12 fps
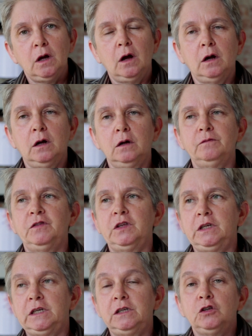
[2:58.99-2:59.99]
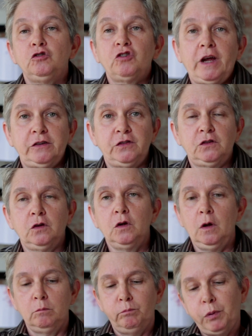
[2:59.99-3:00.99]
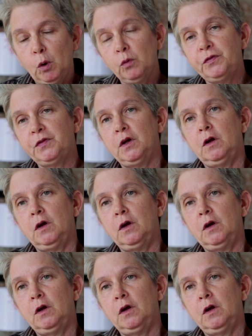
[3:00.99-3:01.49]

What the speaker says: of in the chest, both